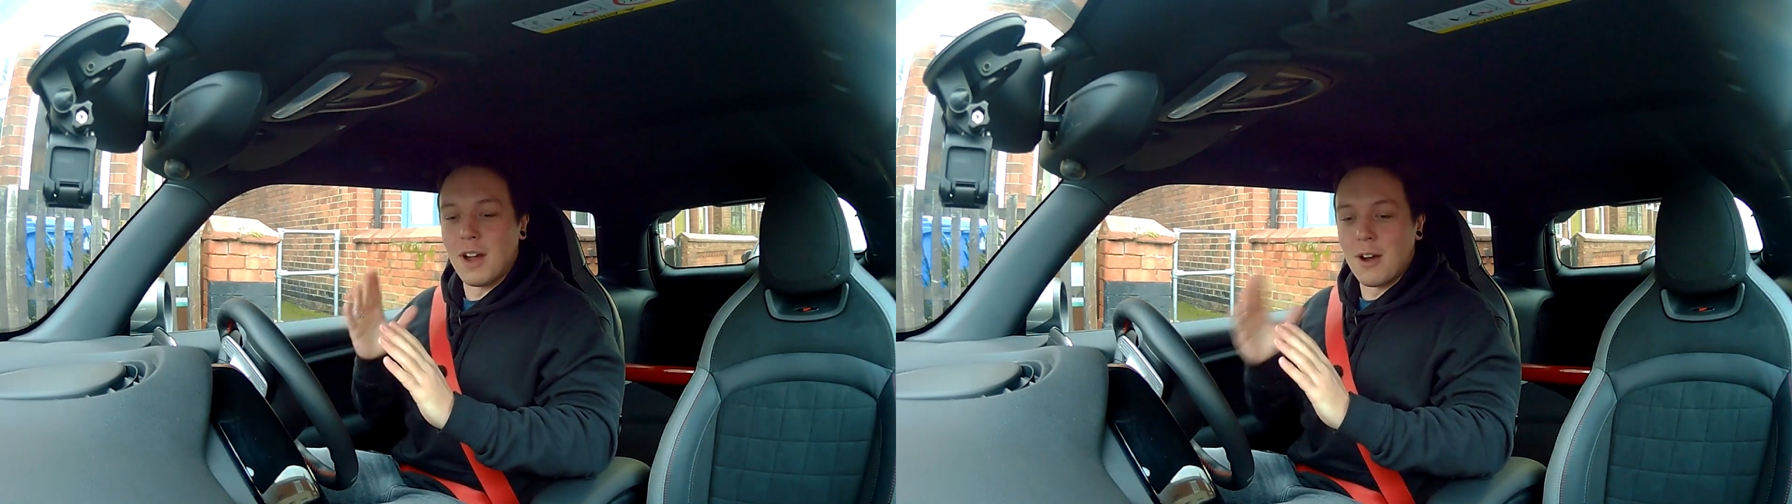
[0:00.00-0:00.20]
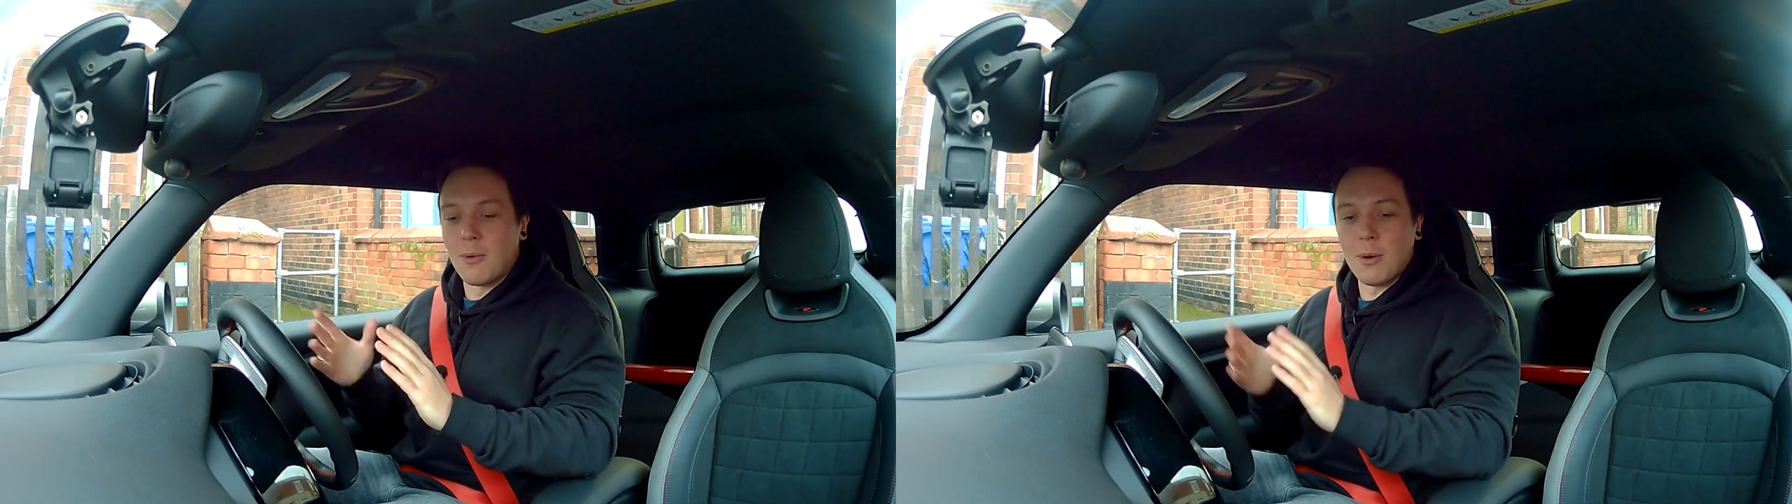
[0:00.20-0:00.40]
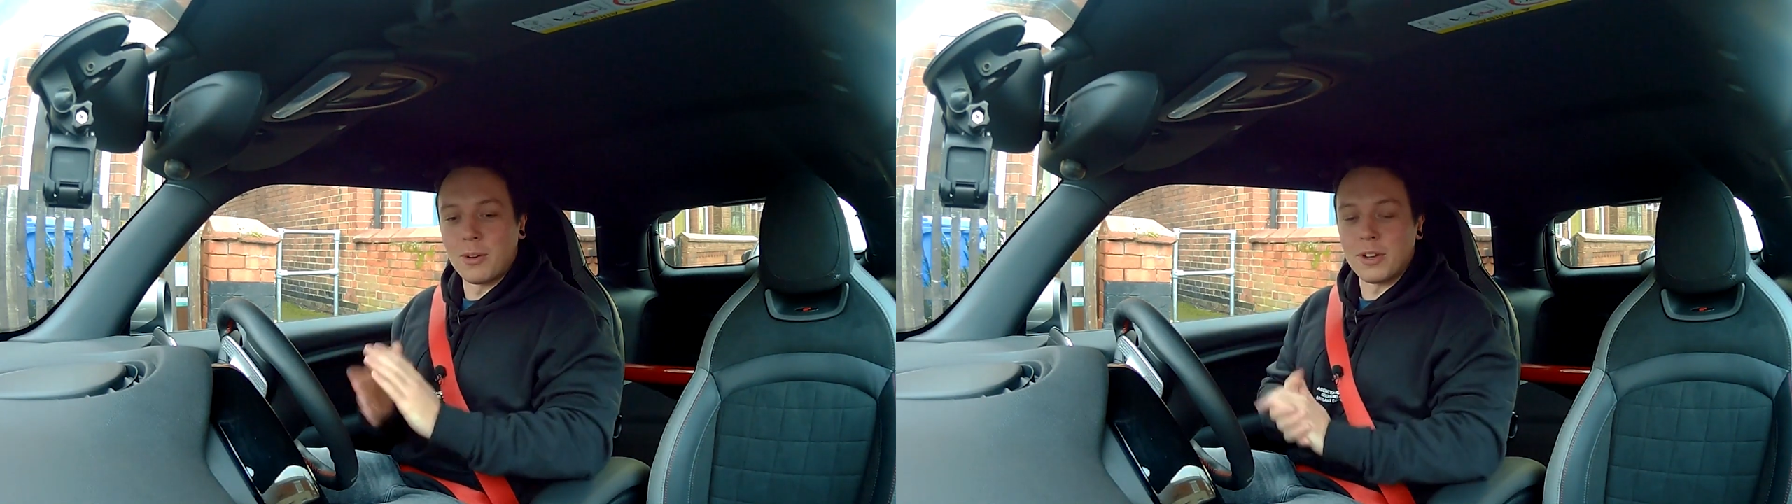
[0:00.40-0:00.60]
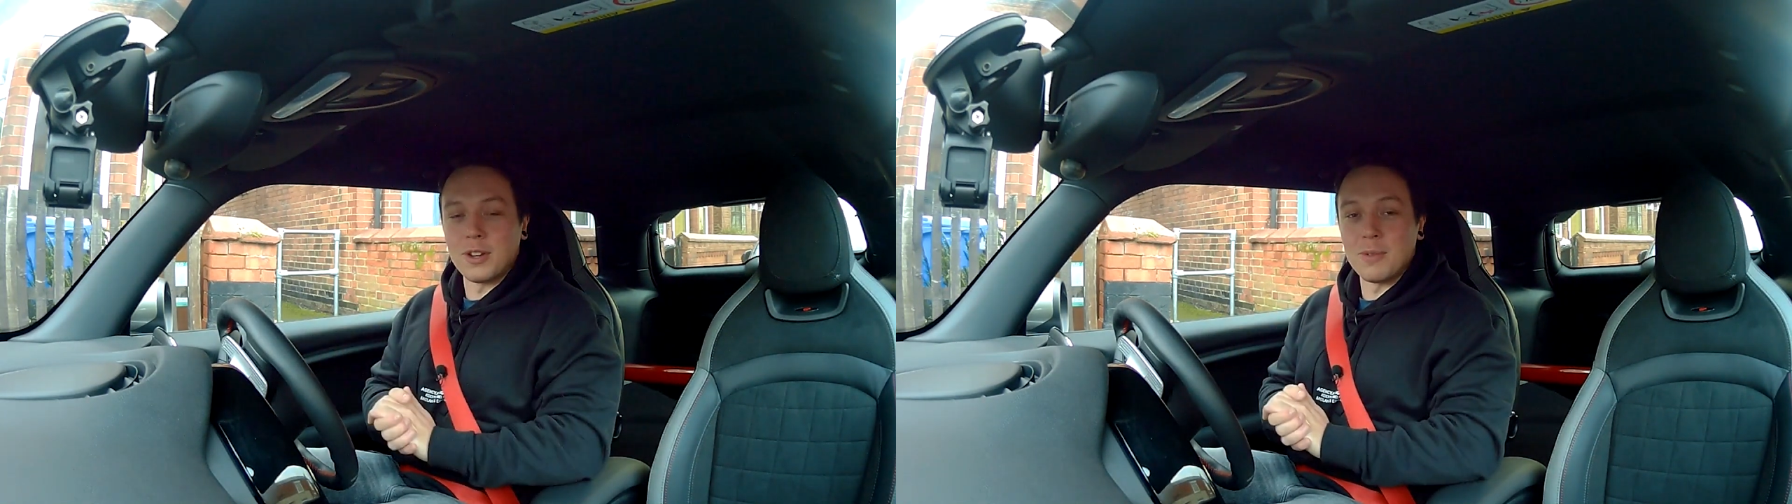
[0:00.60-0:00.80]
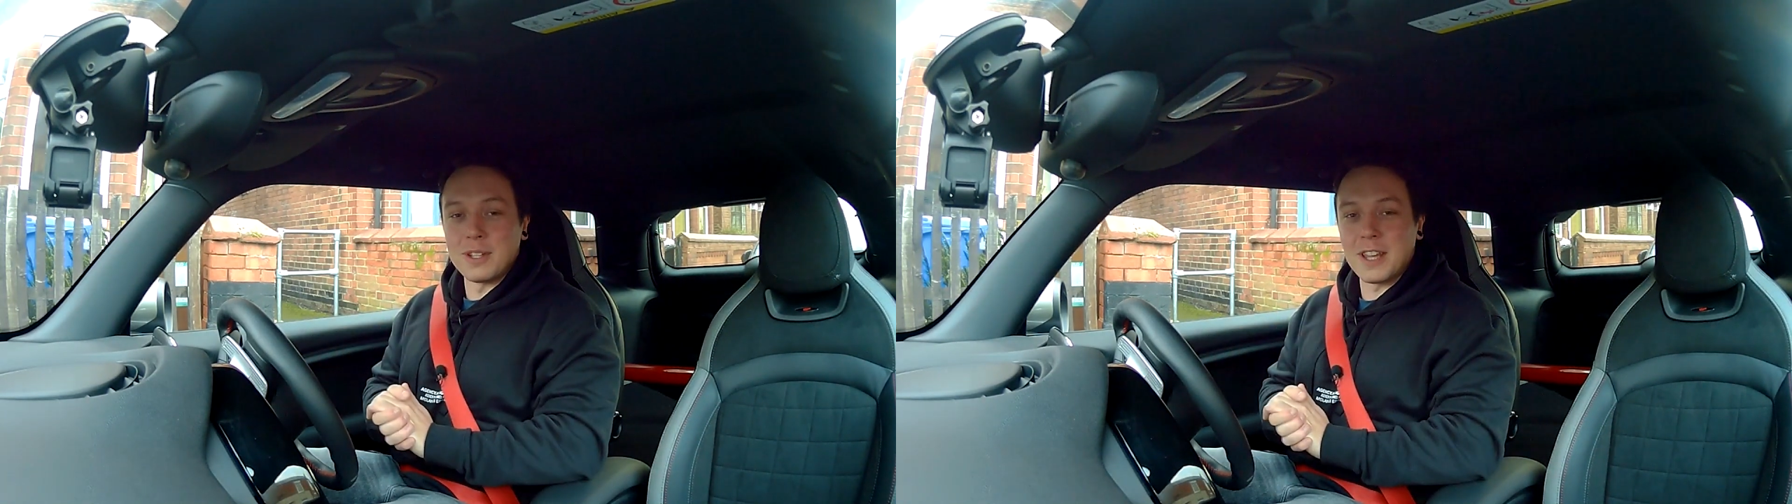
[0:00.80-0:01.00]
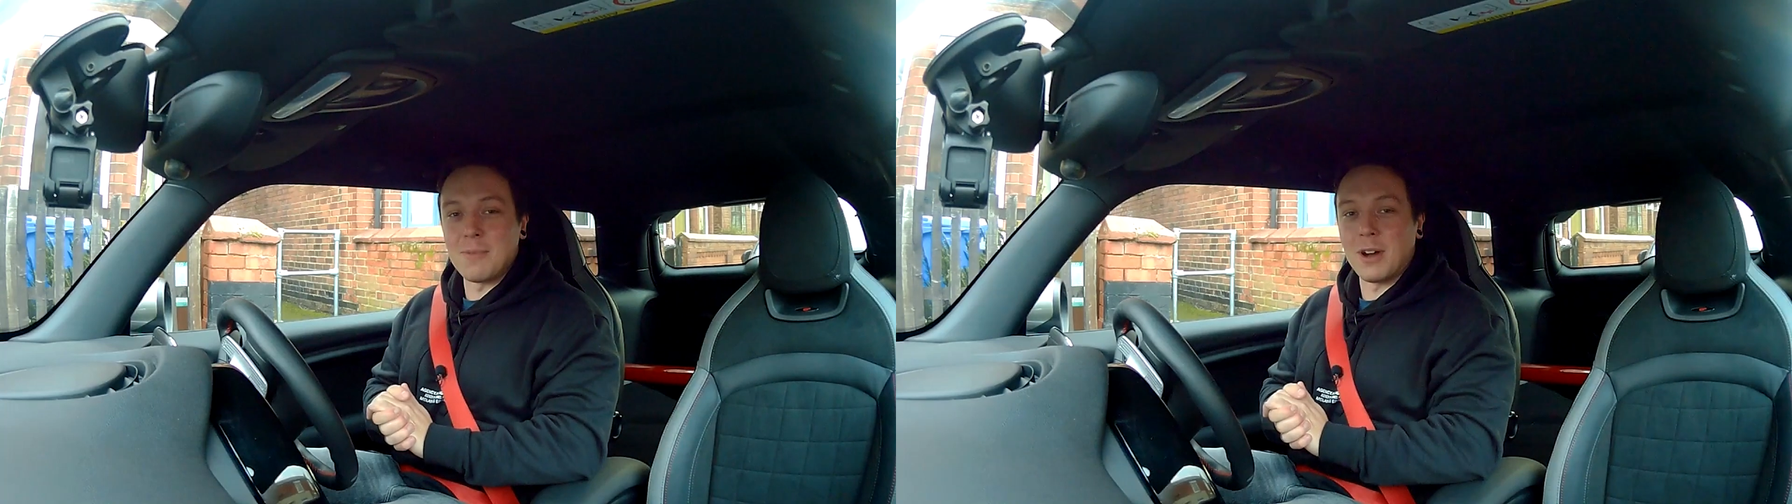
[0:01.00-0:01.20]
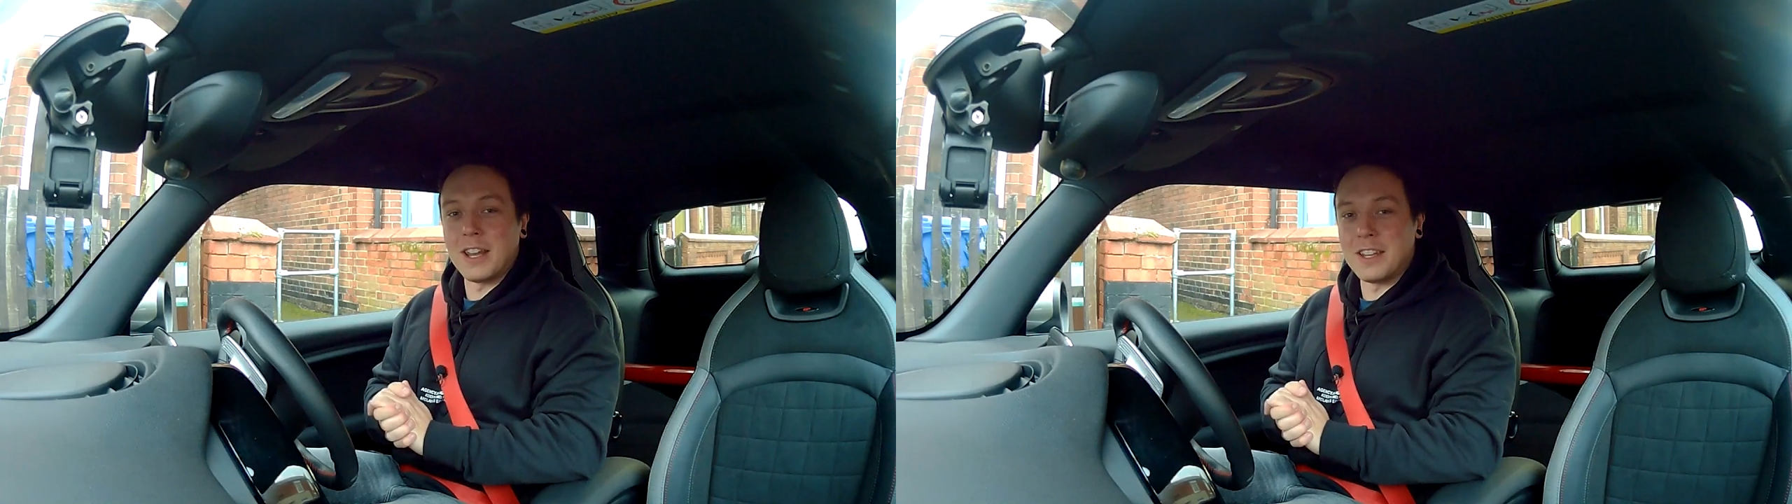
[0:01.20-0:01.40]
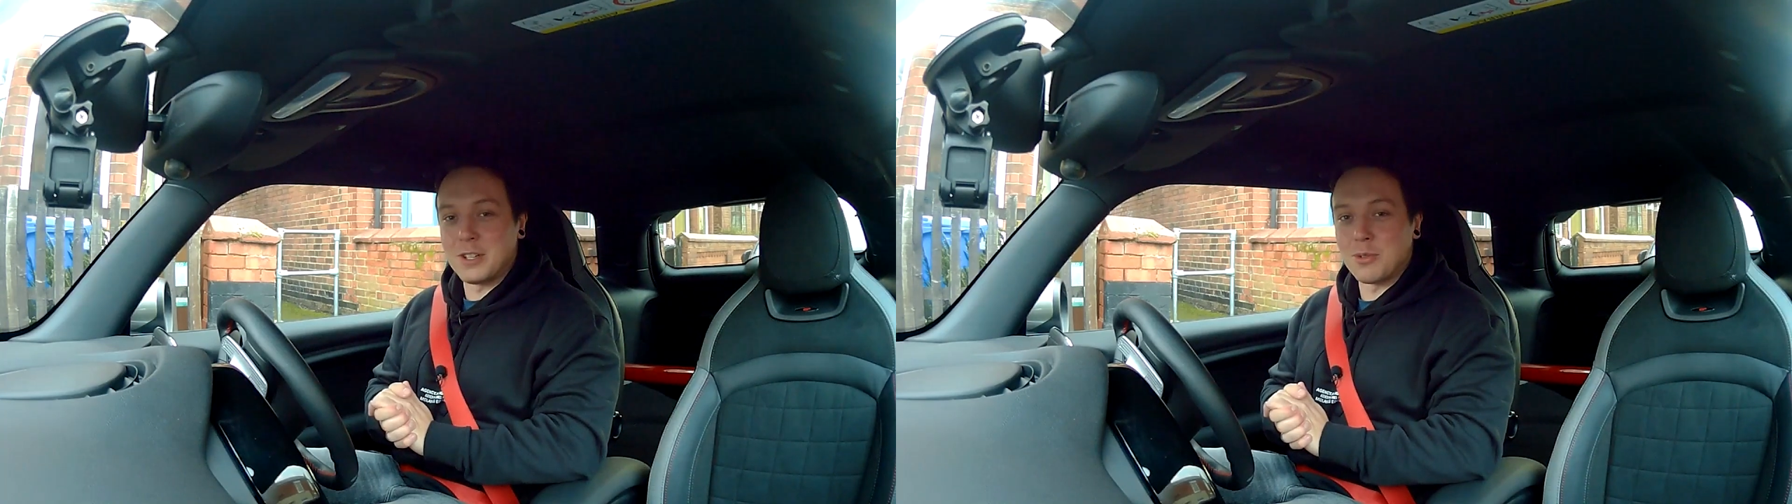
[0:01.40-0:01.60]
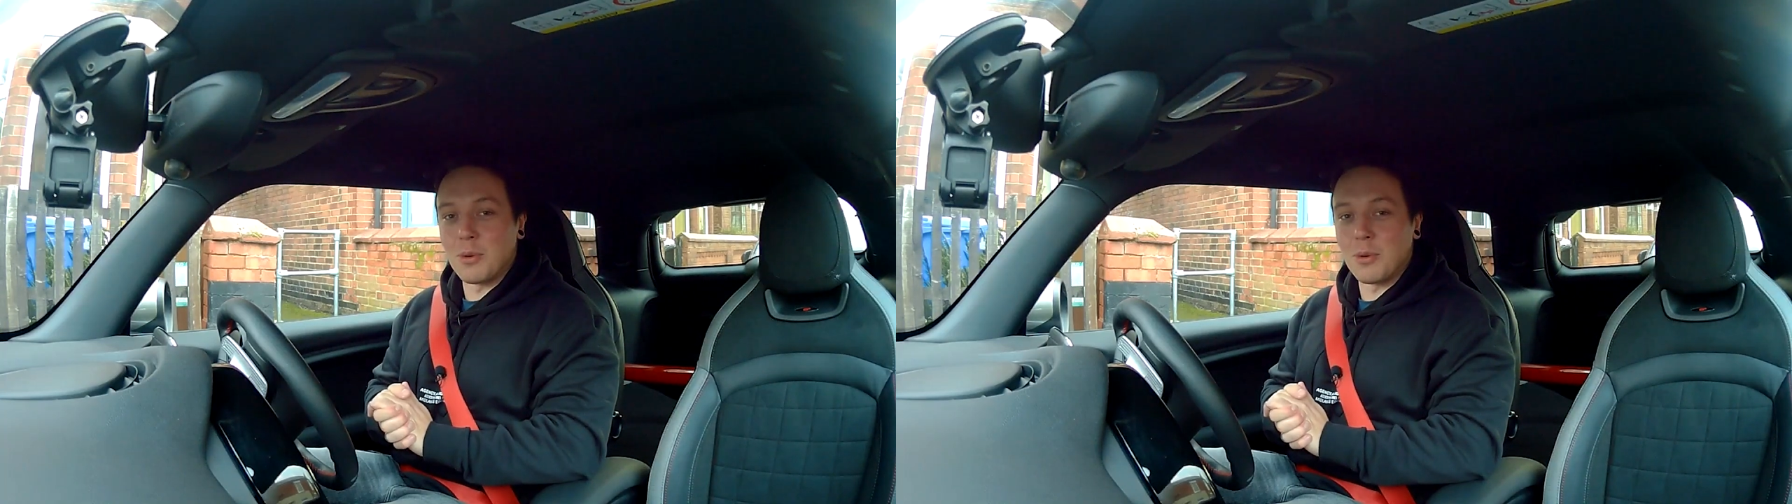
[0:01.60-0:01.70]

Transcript: what I want to do is get my initial